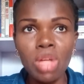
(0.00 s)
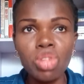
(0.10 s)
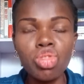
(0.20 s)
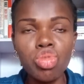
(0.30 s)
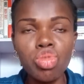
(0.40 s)

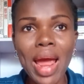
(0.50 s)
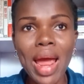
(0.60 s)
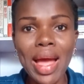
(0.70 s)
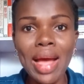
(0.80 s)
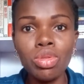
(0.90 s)
try
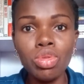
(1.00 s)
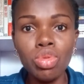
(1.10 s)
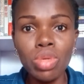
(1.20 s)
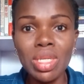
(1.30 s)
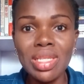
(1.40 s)
and do
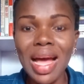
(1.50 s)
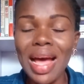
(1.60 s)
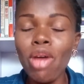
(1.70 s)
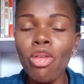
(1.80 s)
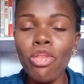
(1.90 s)
it
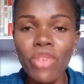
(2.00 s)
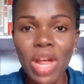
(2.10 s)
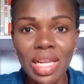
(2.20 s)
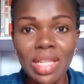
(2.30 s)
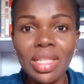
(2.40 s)

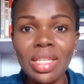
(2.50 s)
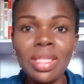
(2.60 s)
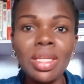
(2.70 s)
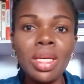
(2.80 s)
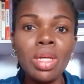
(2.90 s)
unfailingly
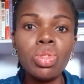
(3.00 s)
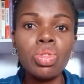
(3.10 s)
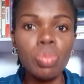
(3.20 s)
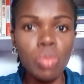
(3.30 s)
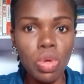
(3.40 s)

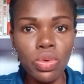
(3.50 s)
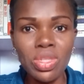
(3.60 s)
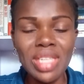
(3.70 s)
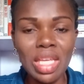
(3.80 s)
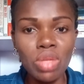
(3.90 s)
tomorrow.
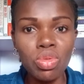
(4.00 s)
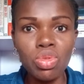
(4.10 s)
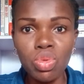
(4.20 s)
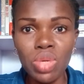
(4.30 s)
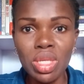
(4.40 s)
Schedule to
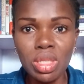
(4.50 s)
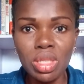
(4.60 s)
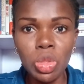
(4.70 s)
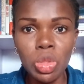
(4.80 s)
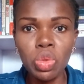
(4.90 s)
do it
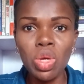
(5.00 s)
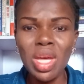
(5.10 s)
tomorrow.